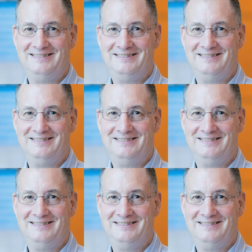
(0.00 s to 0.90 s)

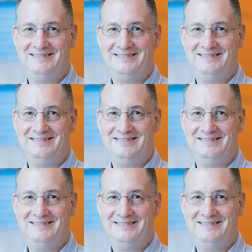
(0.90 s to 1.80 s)

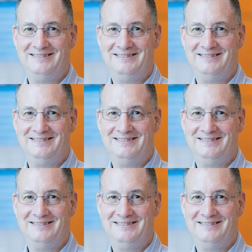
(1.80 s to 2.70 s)

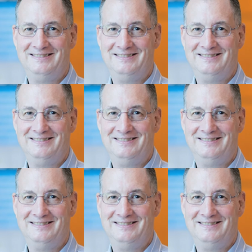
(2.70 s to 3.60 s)

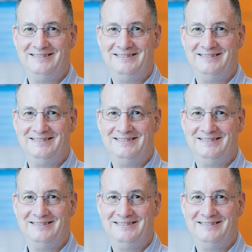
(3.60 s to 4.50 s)

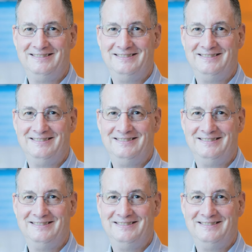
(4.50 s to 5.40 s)

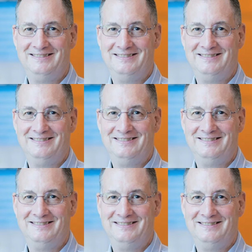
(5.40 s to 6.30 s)

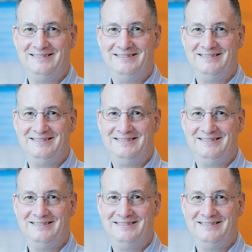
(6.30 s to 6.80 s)
This is a still picture; no speech is visible.